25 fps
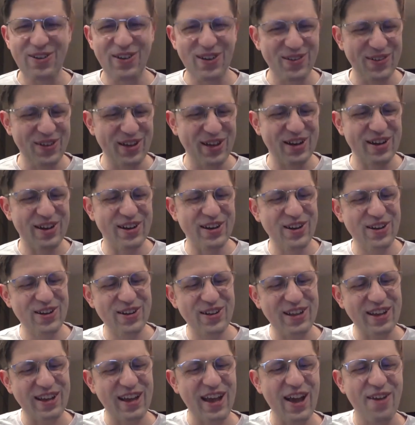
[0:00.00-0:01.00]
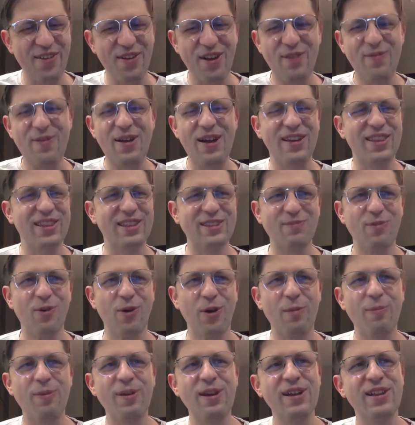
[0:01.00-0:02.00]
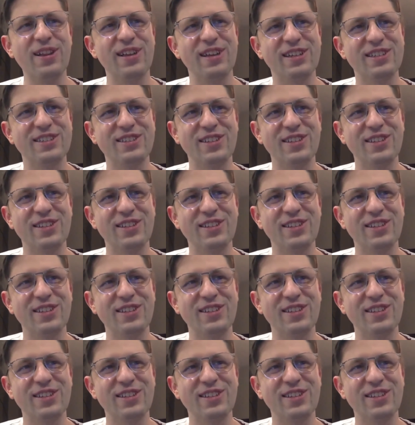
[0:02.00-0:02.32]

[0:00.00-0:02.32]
What am I going to do? Like, how do I make this more appealing?